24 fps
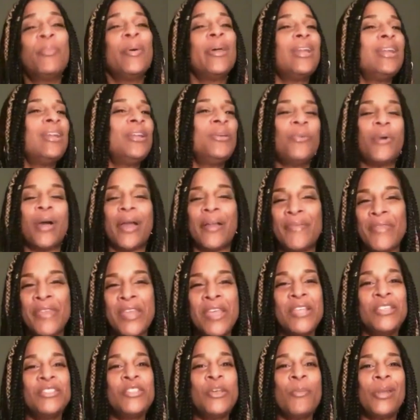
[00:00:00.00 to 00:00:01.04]
But anyway,
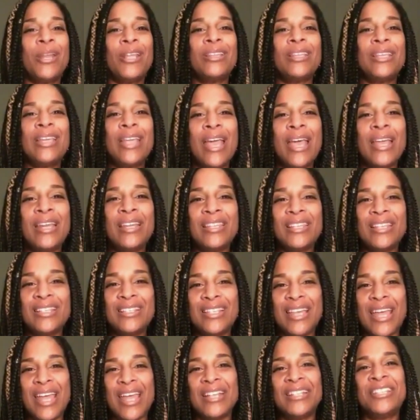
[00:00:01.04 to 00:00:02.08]
but at the end of the
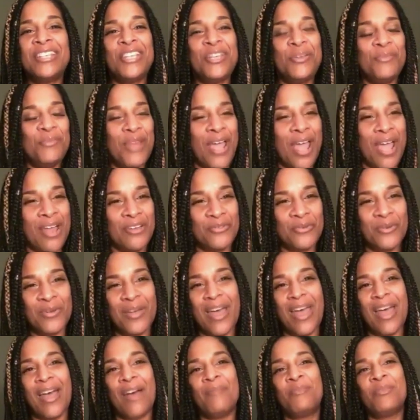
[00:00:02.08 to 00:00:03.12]
day, Team Natural,
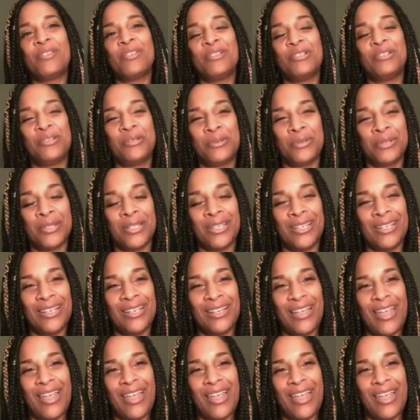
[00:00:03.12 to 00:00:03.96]
absolutely.